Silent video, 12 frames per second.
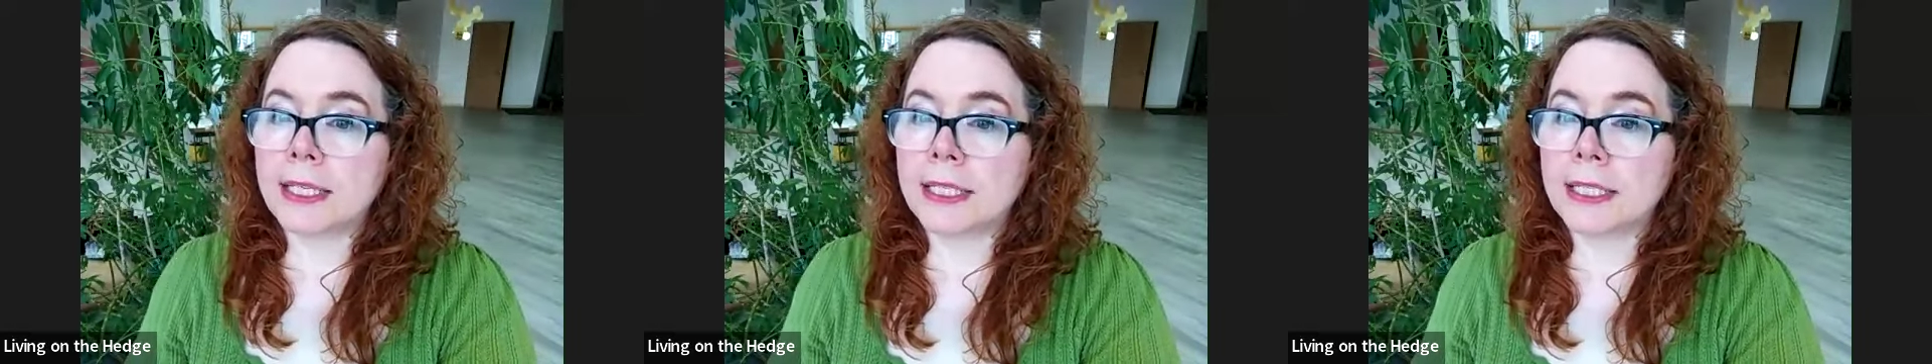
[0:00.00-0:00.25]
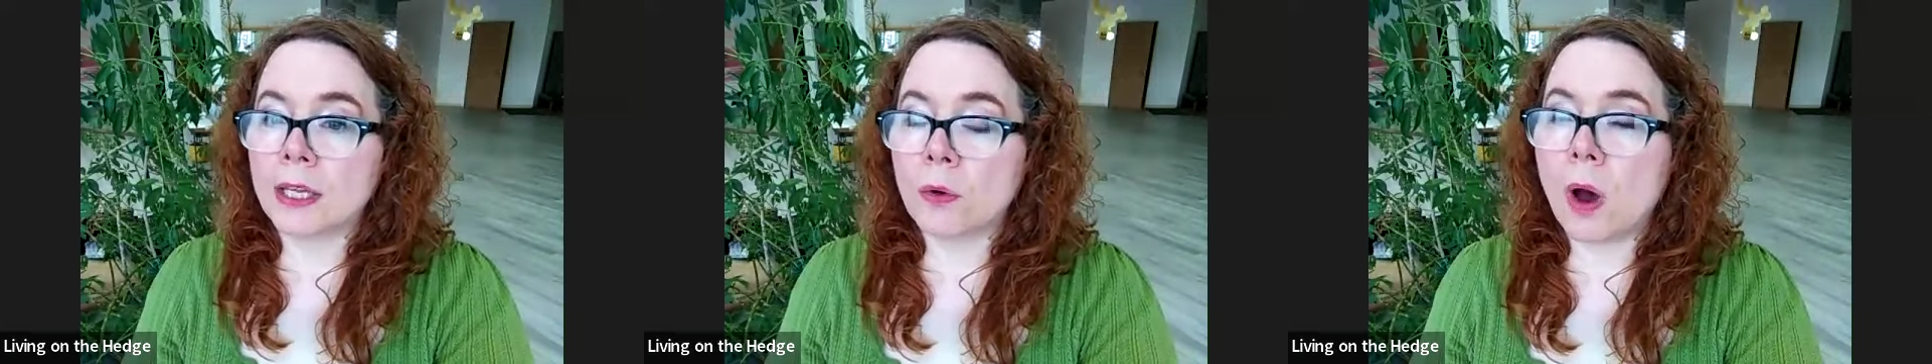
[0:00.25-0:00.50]
that
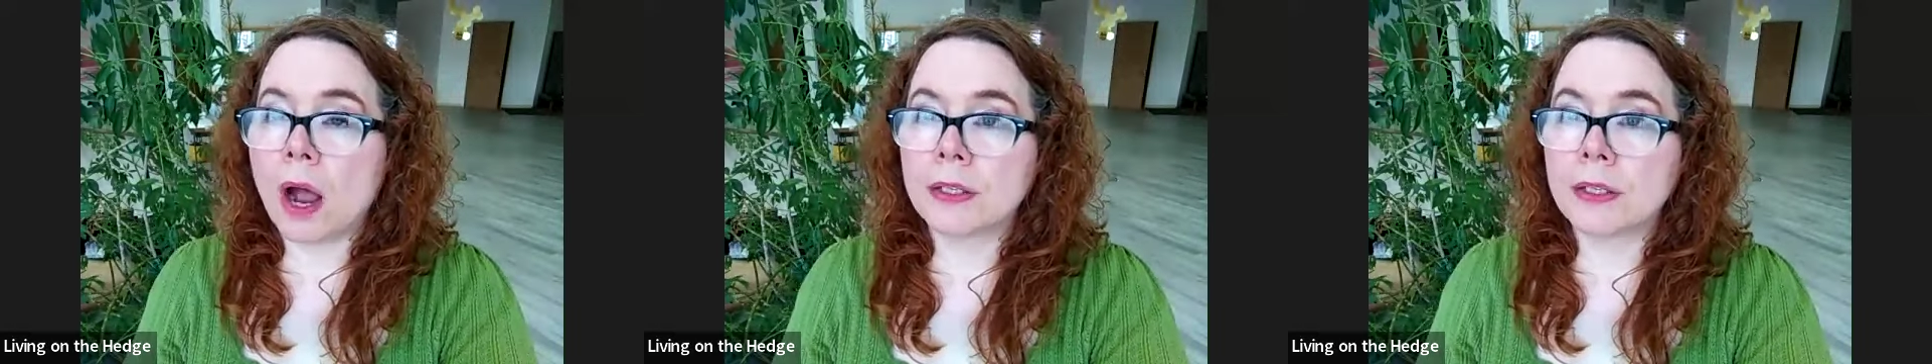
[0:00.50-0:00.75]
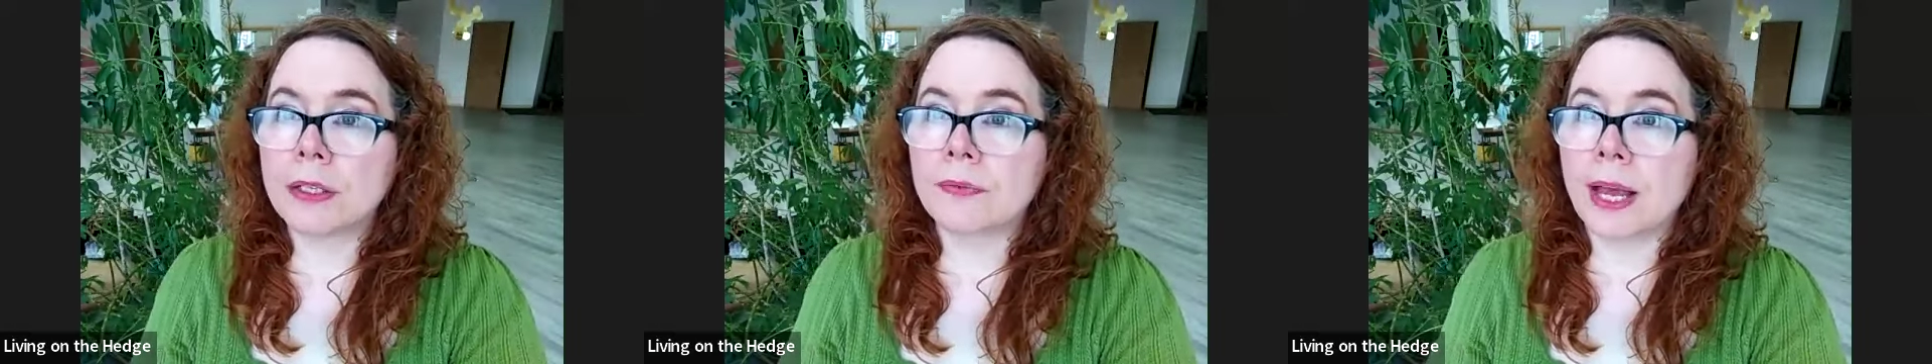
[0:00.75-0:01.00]
you are a
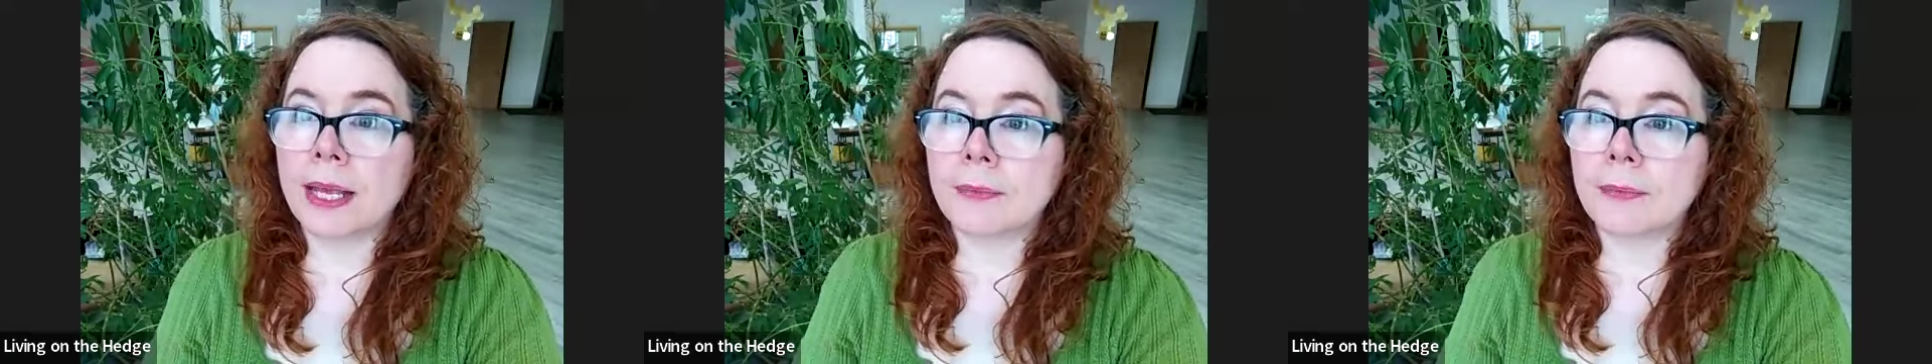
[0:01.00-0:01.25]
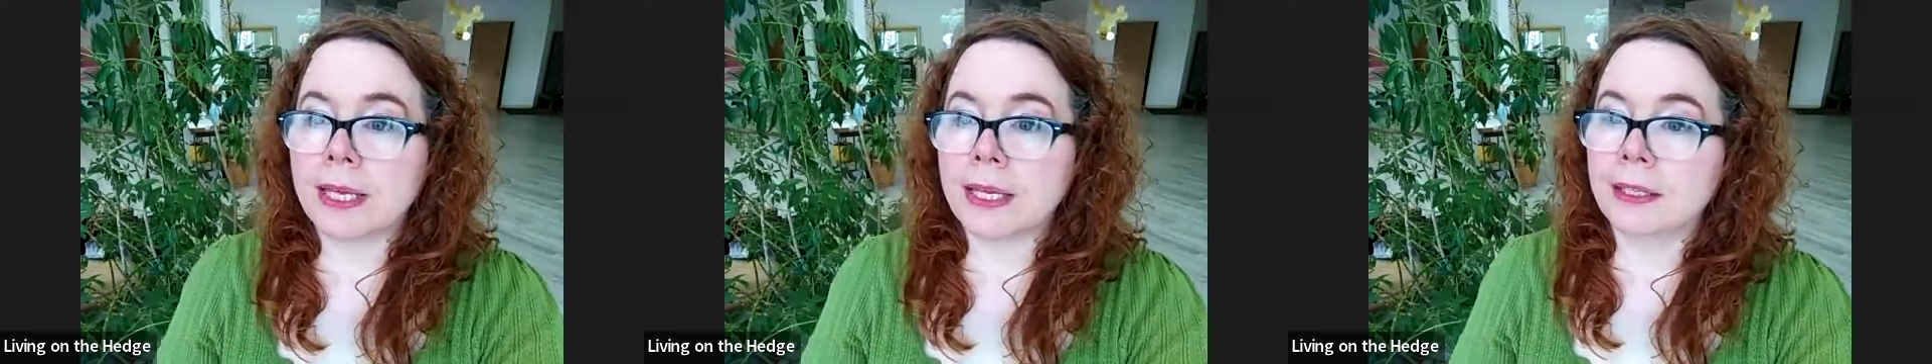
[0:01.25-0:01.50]
divine
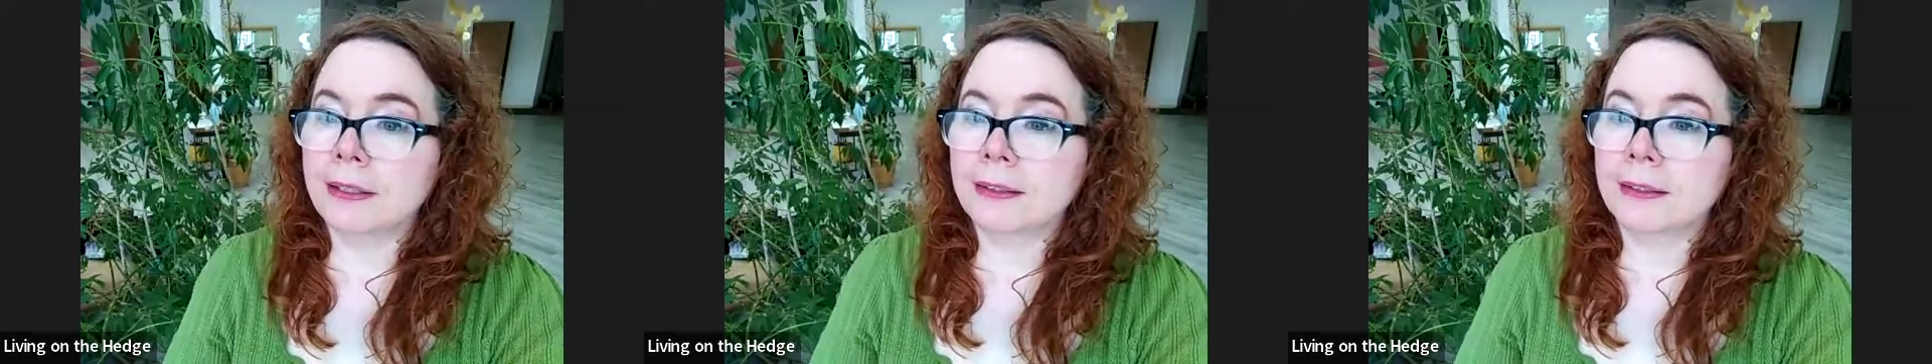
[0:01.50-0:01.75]
being,